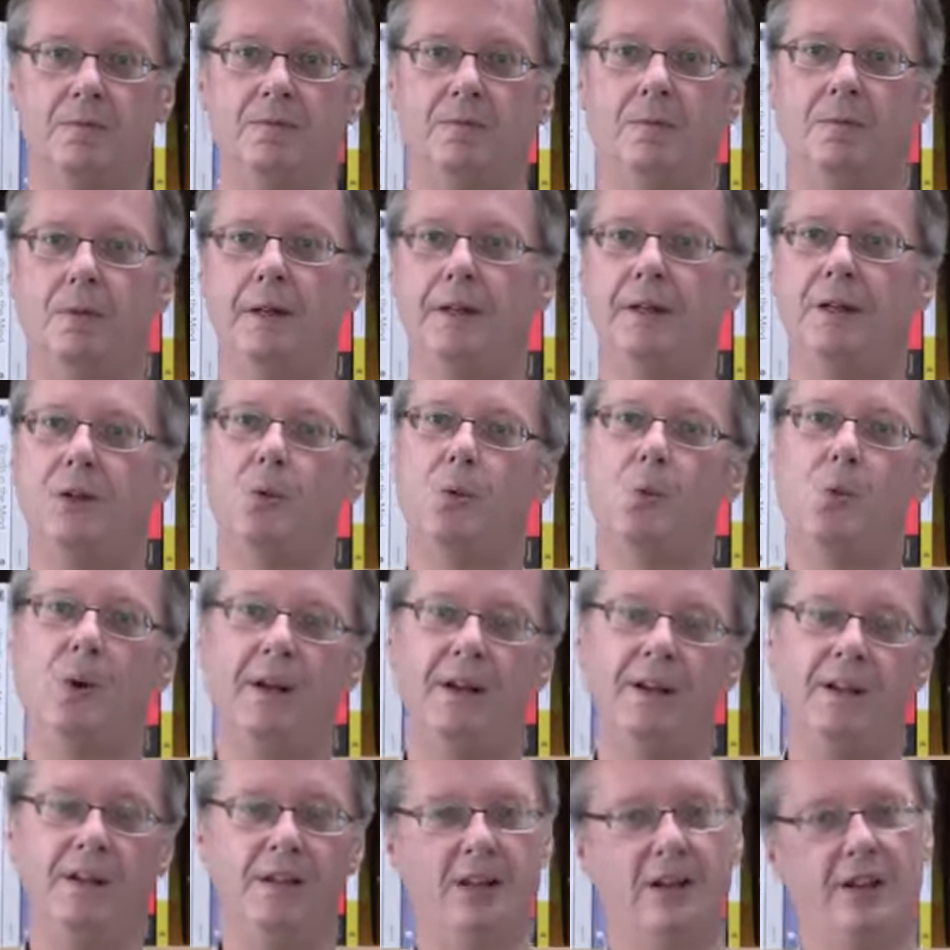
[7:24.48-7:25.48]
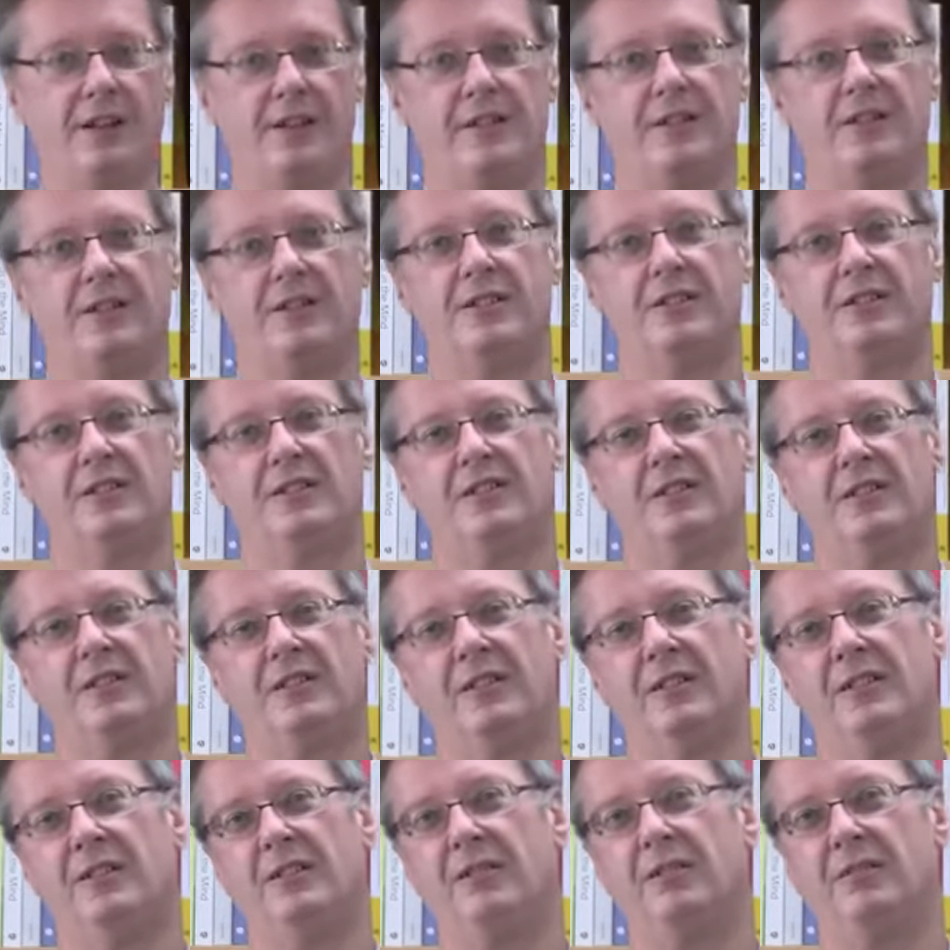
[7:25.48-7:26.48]
Why or why not?
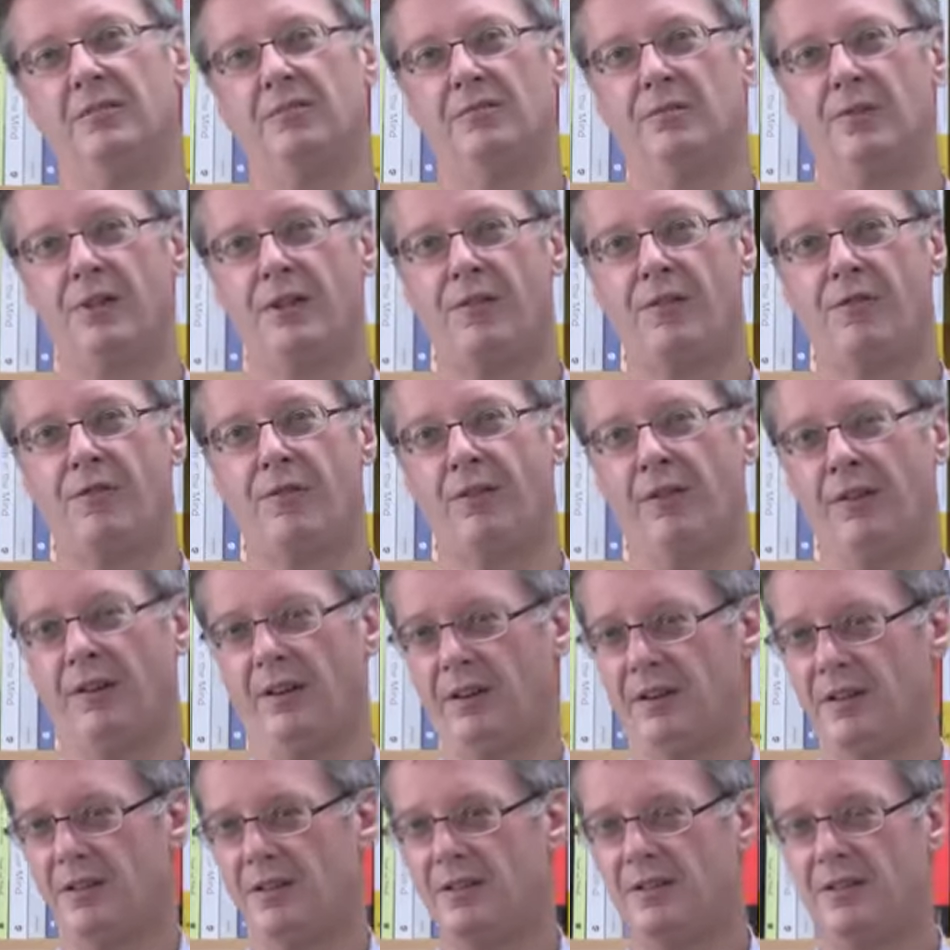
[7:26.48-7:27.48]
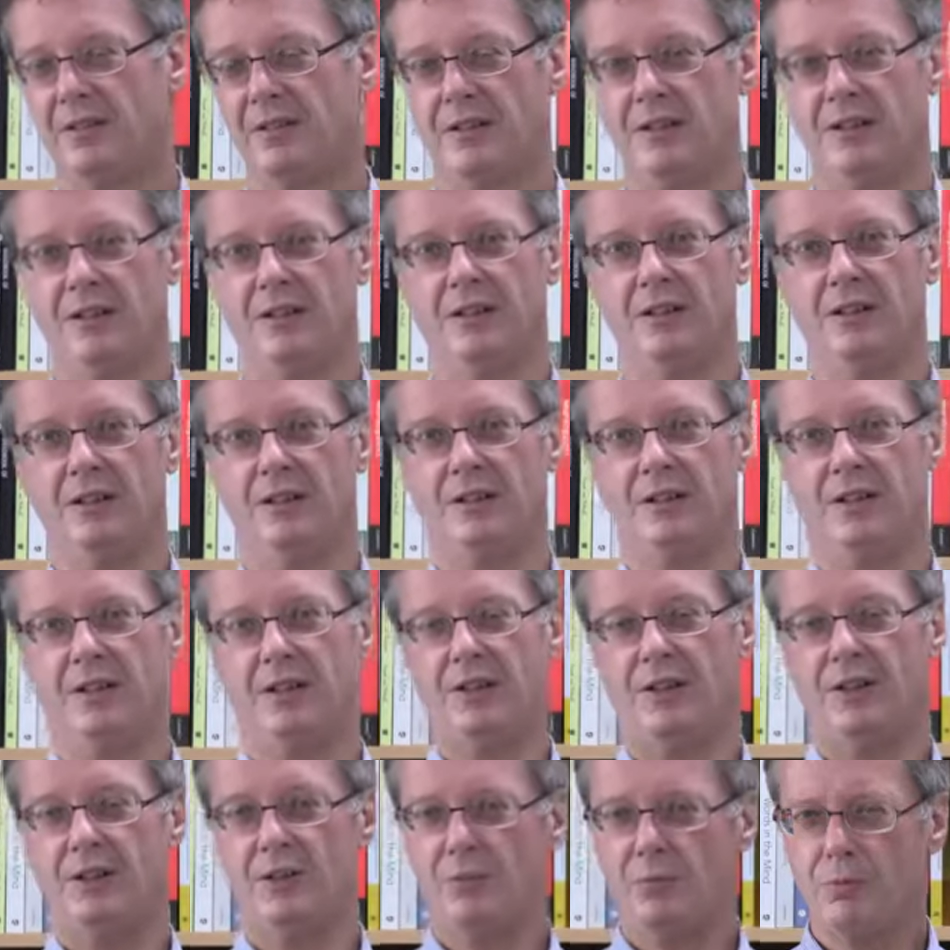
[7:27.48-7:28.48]
What do you think?
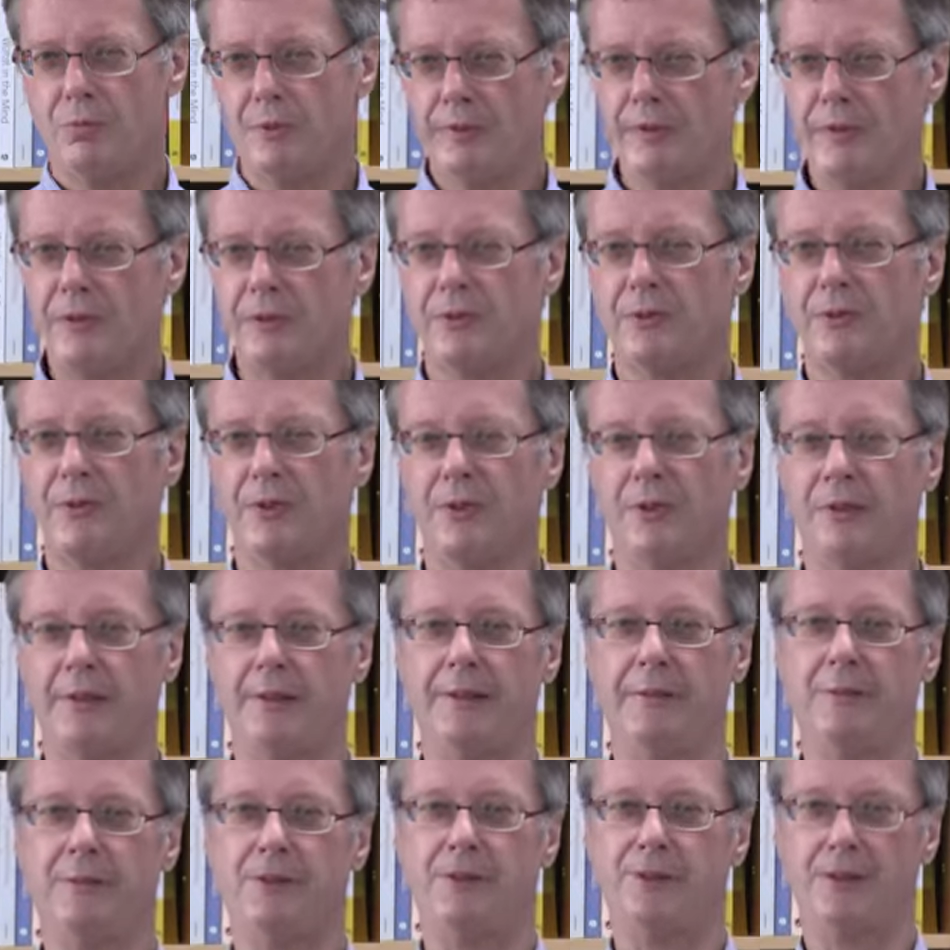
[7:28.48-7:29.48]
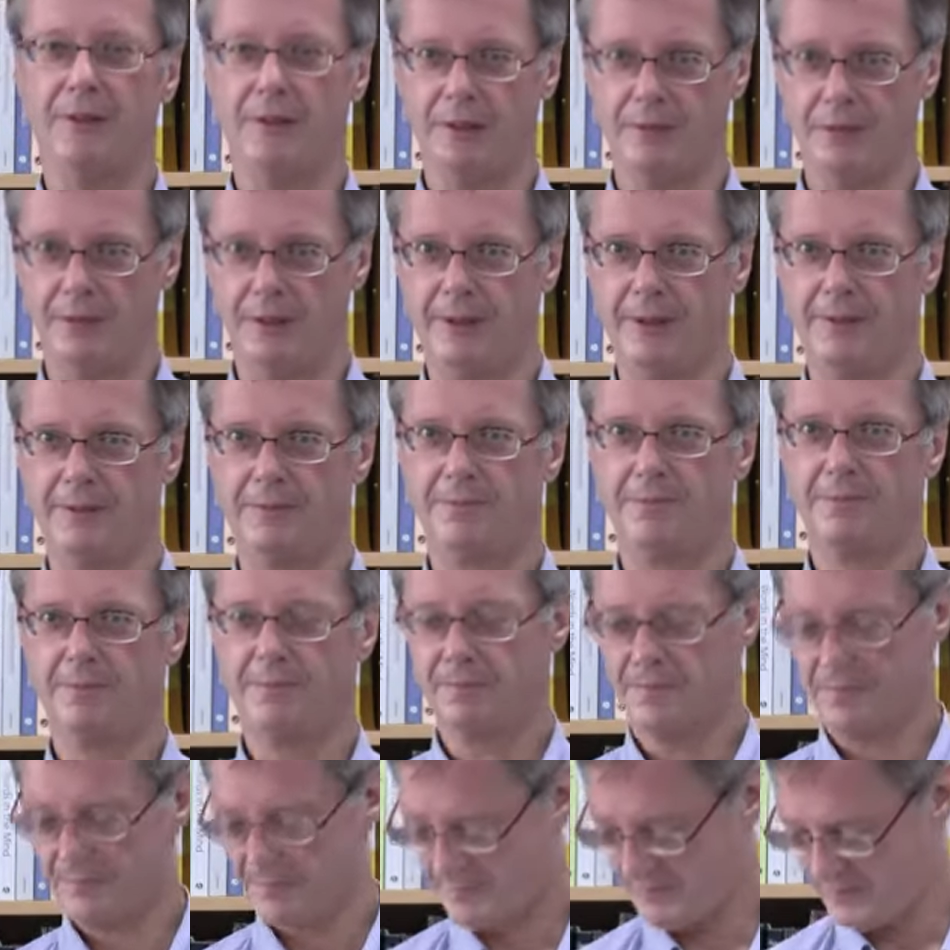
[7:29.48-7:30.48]
Can you really learn a language that way?
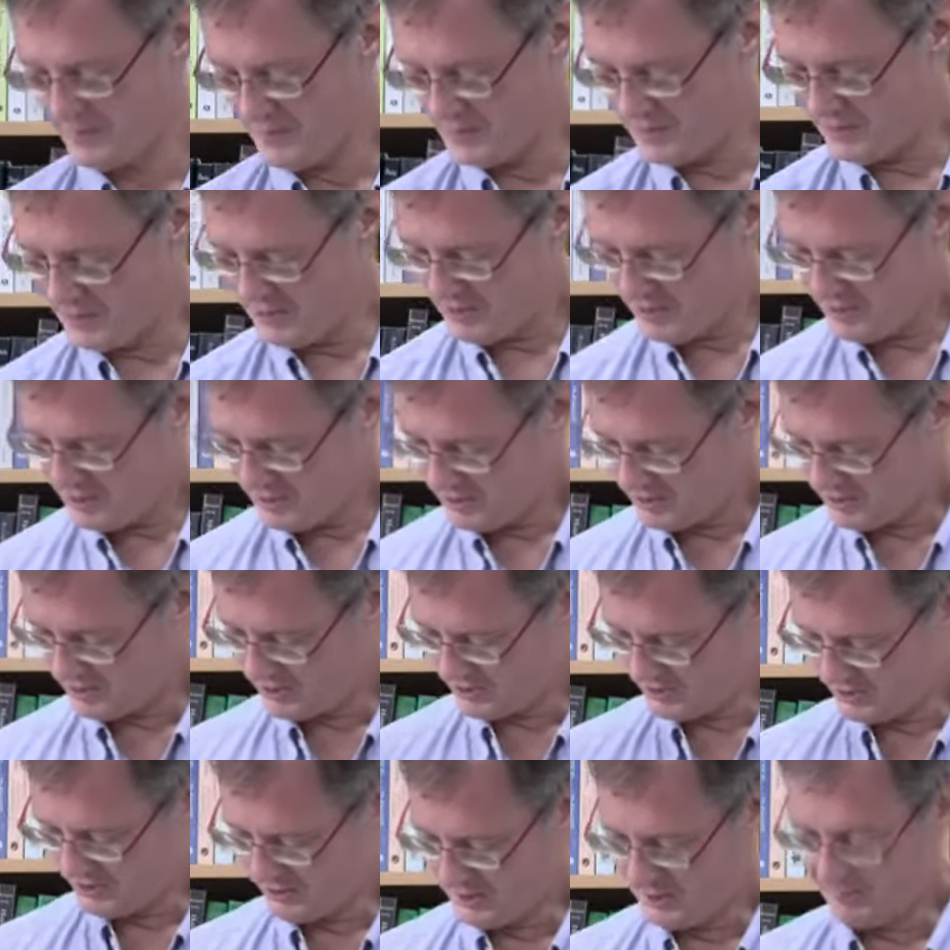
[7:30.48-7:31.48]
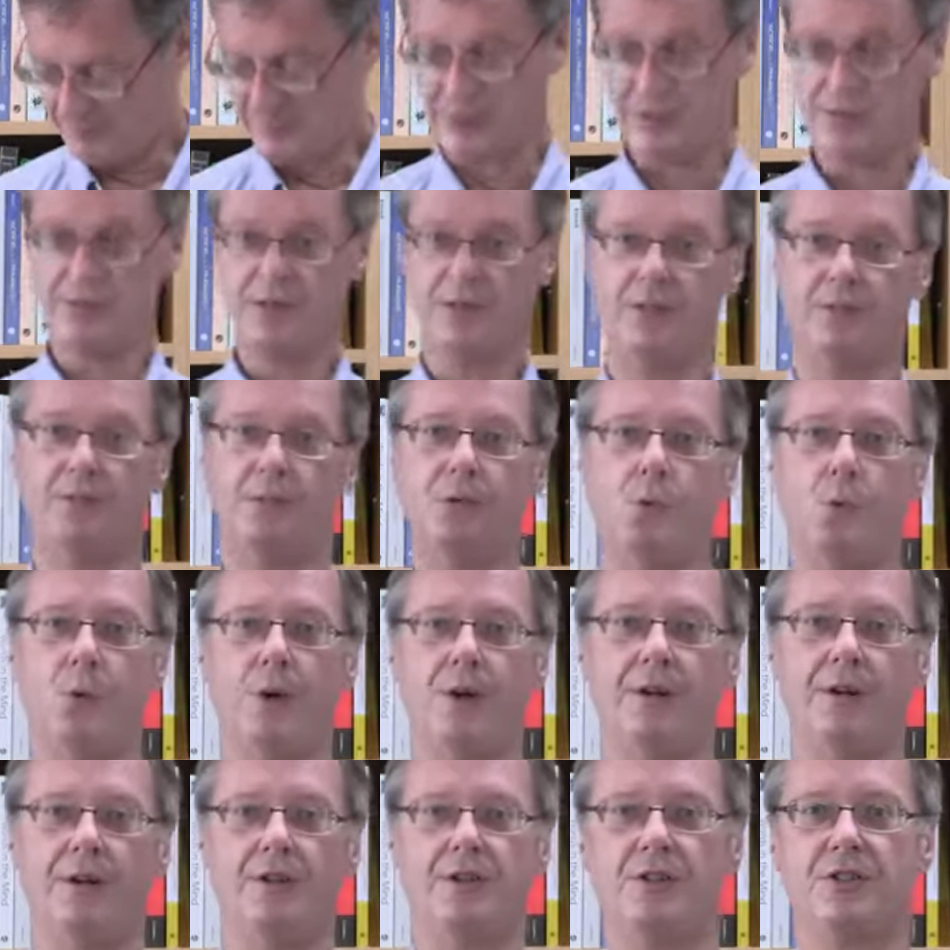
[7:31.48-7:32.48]
How about
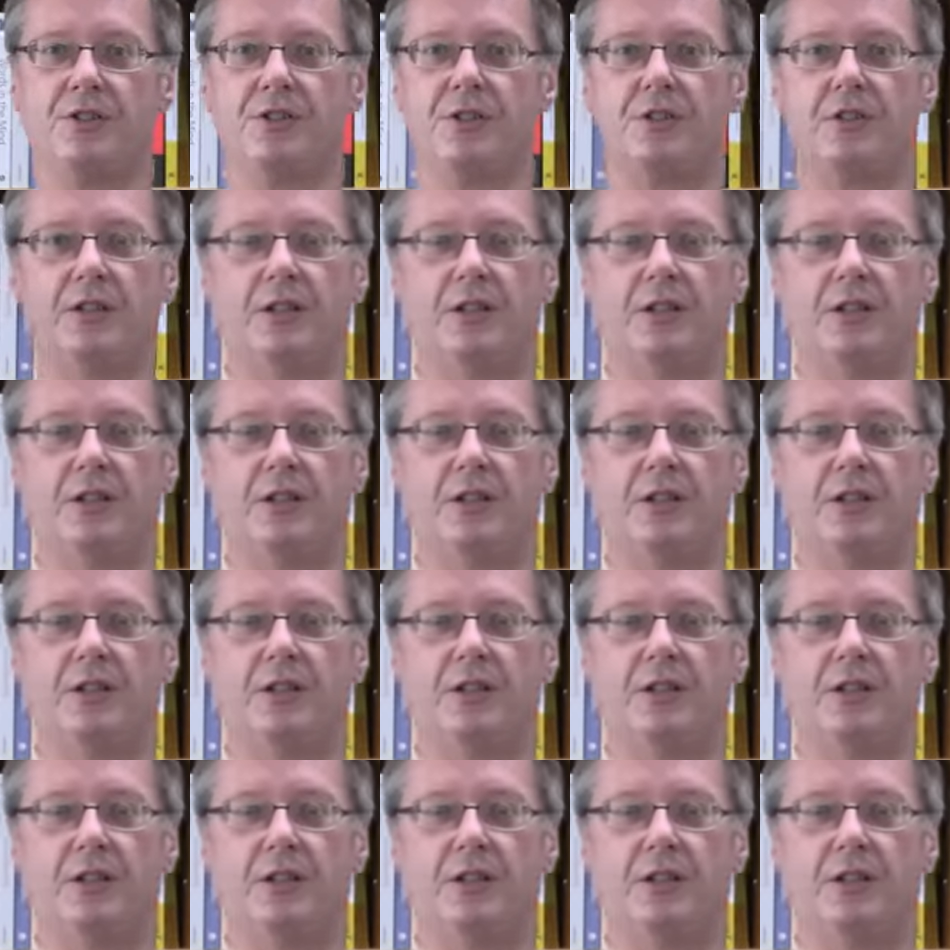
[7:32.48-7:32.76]
self-awareness?